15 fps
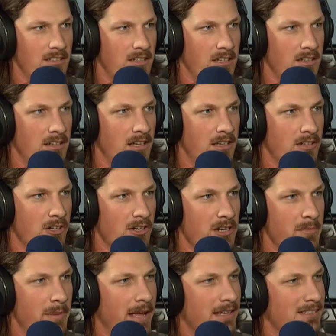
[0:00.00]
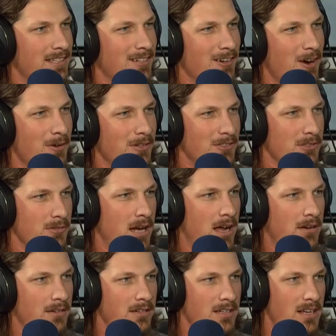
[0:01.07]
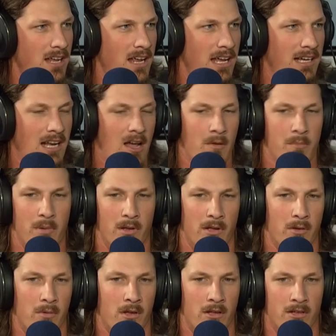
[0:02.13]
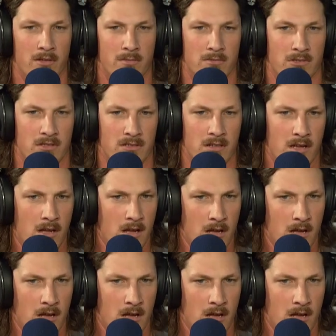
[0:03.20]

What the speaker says: and Ernie Banks that are always around and hanging out, and Billy Williams, and